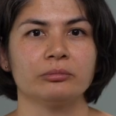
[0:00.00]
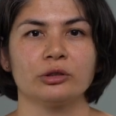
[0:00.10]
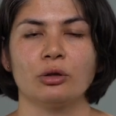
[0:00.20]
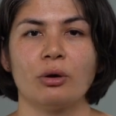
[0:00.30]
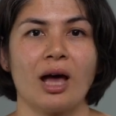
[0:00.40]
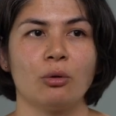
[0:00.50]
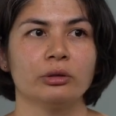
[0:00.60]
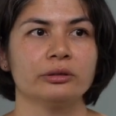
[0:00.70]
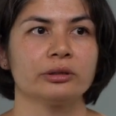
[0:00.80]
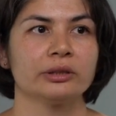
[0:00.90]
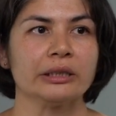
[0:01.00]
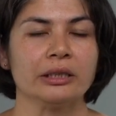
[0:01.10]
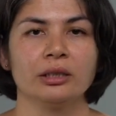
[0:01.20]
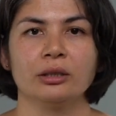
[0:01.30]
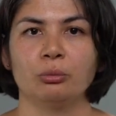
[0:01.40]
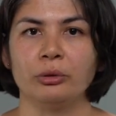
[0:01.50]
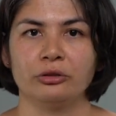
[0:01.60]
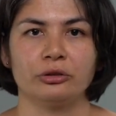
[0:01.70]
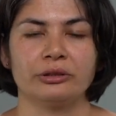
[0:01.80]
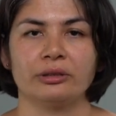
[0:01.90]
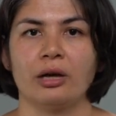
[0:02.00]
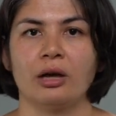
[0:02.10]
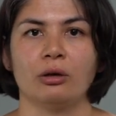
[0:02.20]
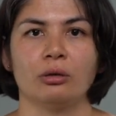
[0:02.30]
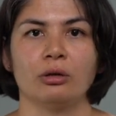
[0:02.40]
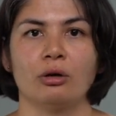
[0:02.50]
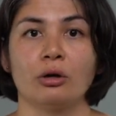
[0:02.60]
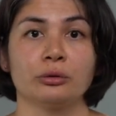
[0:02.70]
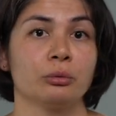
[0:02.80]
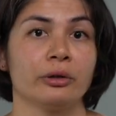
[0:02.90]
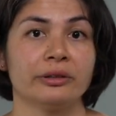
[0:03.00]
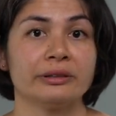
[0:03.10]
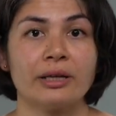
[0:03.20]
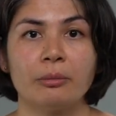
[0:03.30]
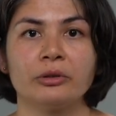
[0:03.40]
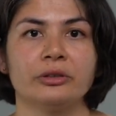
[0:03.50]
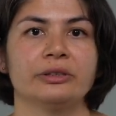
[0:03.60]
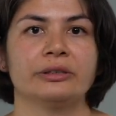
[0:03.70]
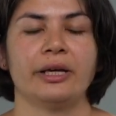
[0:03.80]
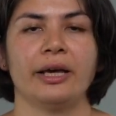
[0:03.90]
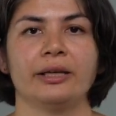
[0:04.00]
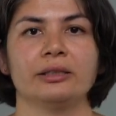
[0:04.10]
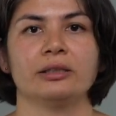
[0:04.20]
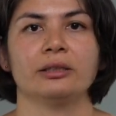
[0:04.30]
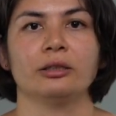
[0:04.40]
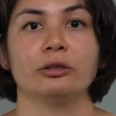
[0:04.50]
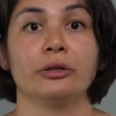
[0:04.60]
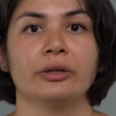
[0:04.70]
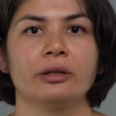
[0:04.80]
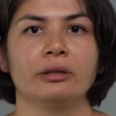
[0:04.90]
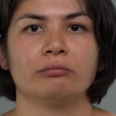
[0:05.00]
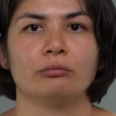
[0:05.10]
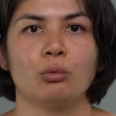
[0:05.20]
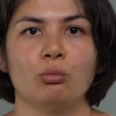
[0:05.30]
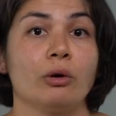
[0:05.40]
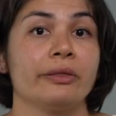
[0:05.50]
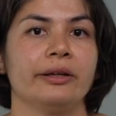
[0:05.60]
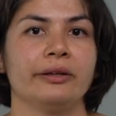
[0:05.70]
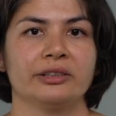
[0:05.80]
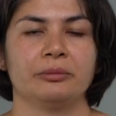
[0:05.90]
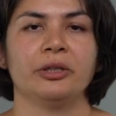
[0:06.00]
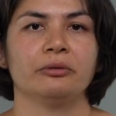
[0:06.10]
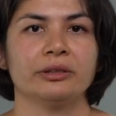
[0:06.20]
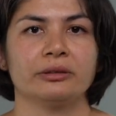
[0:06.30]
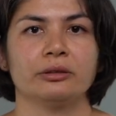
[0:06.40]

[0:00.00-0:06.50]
So how was winters, how hot were the summers, and learn what they experienced.